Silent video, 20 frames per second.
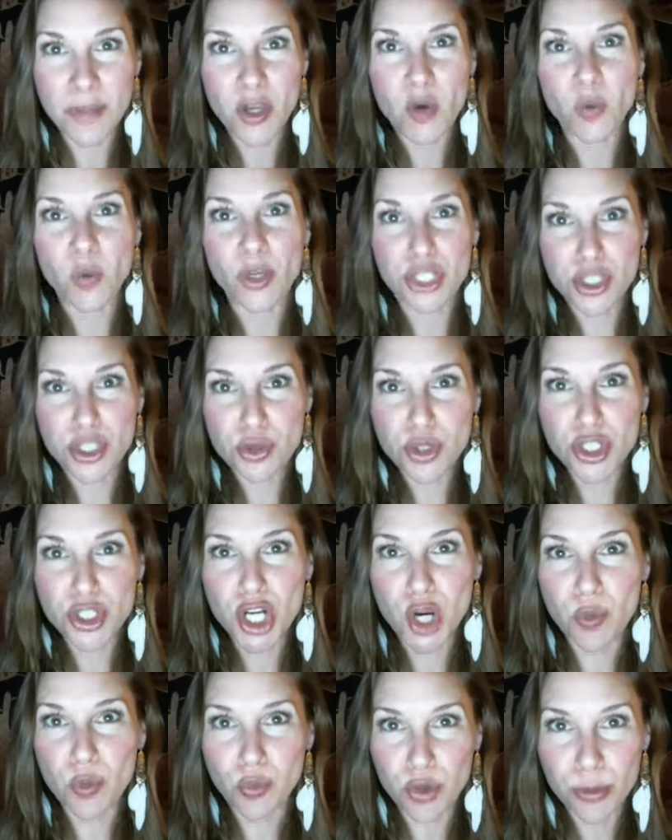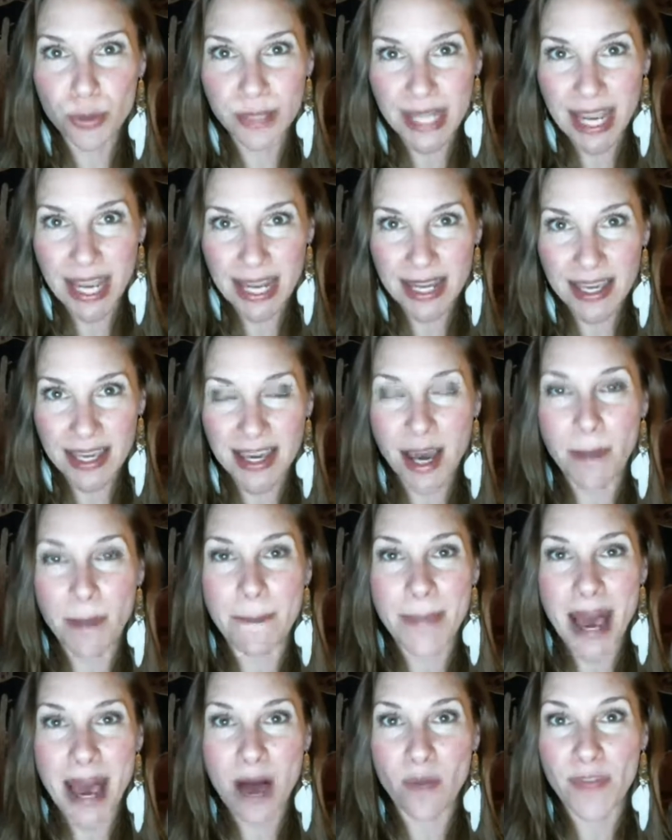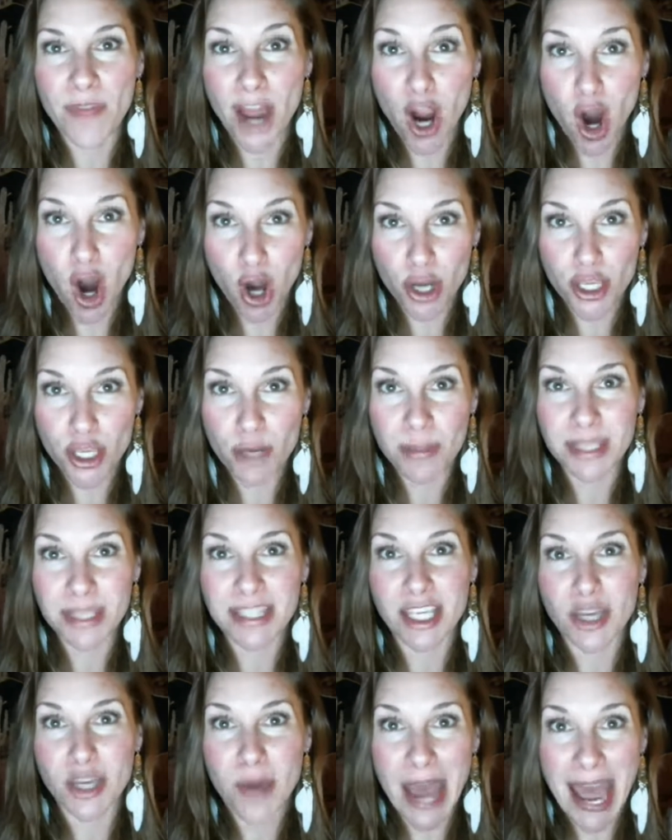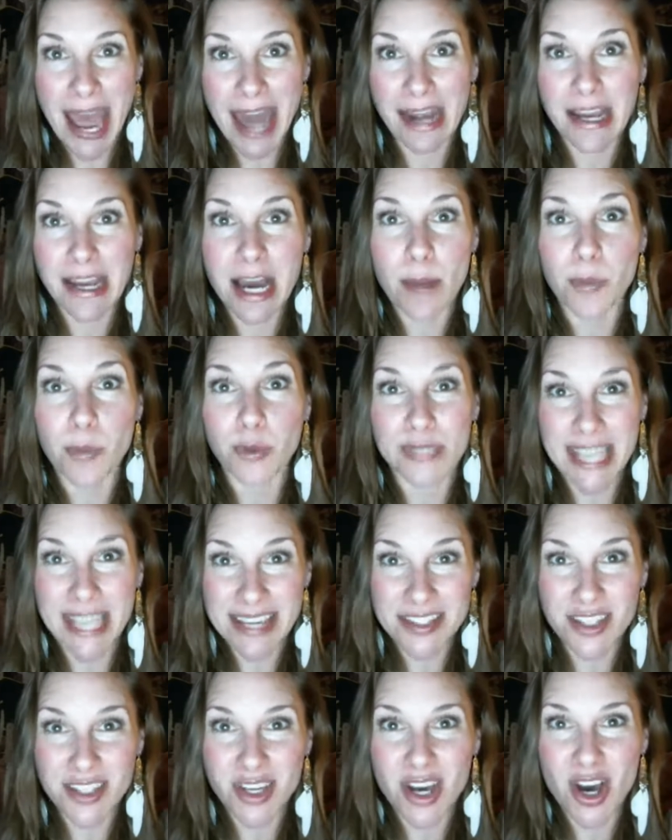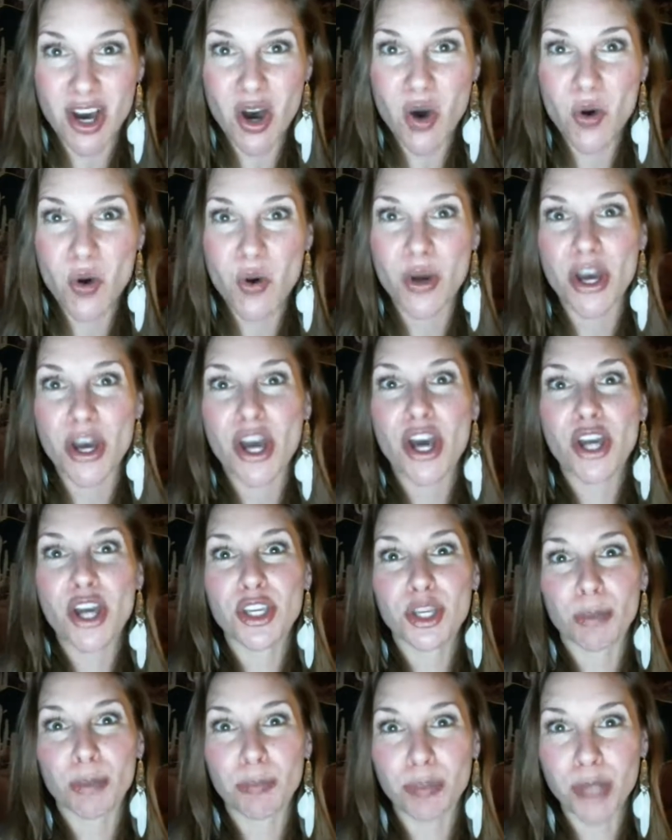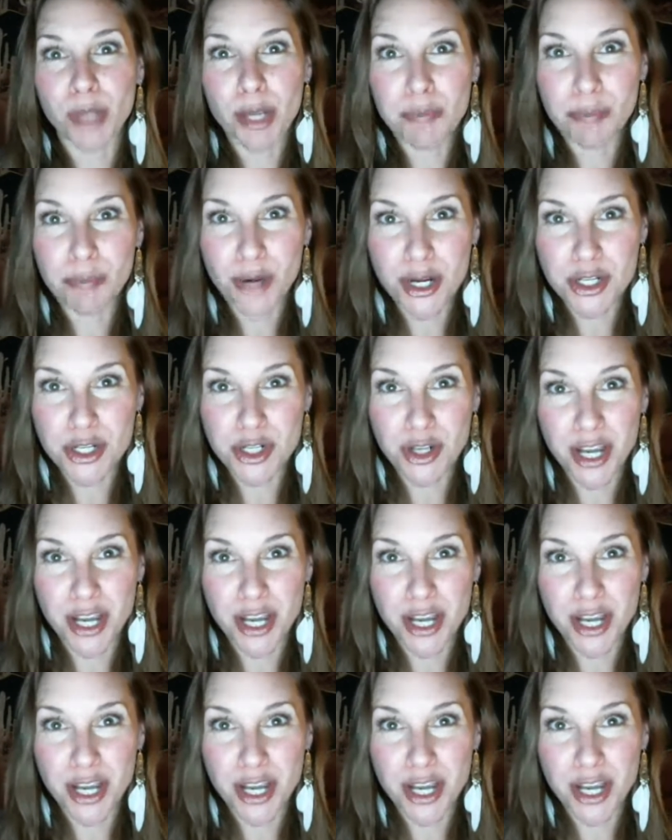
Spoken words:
when you start ruminating about that argument that you had a couple days ago, your blood pressure